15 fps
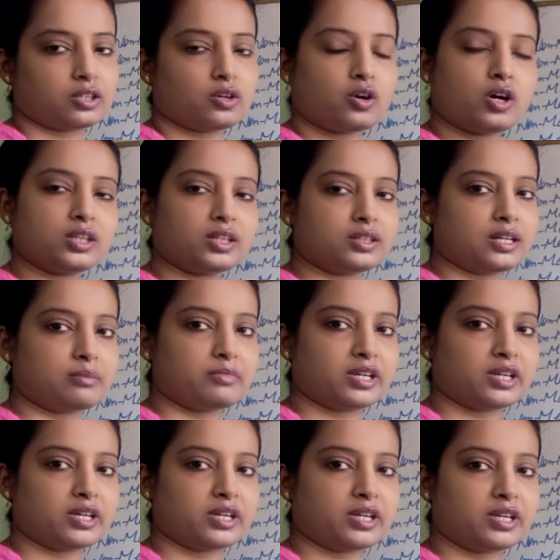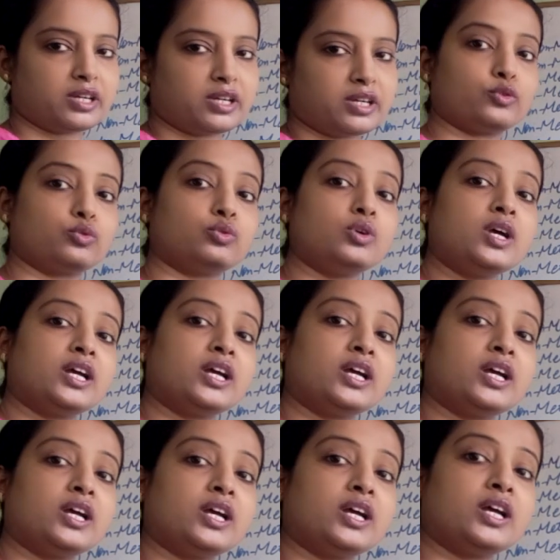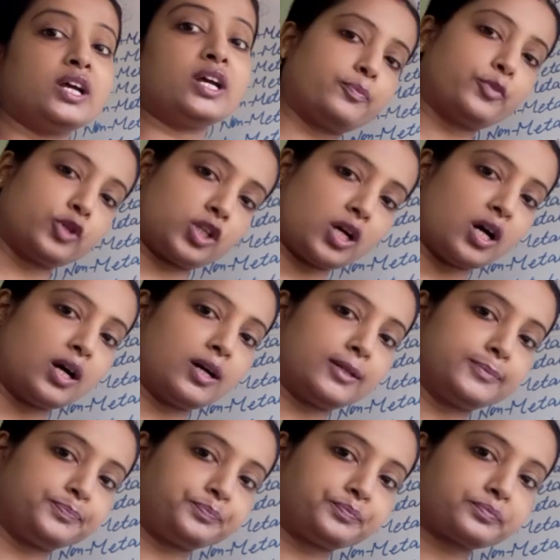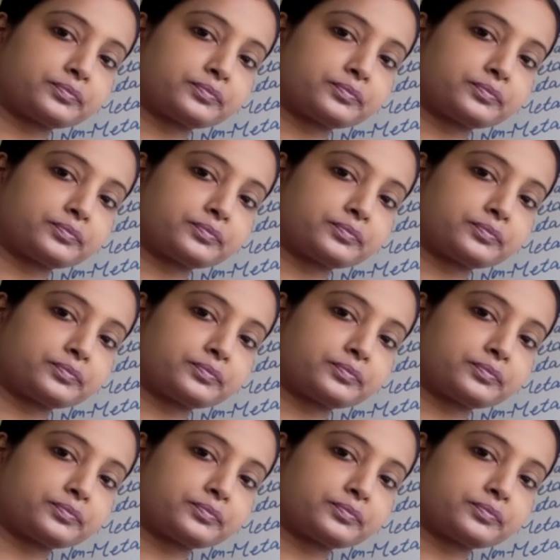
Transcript: All the non-metals, if you put a